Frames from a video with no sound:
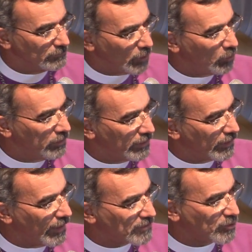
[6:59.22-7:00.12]
only
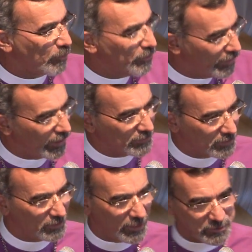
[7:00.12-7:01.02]

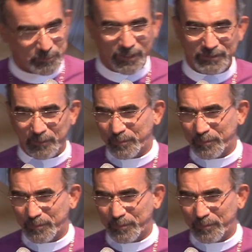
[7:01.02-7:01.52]
excommunicated clergy by the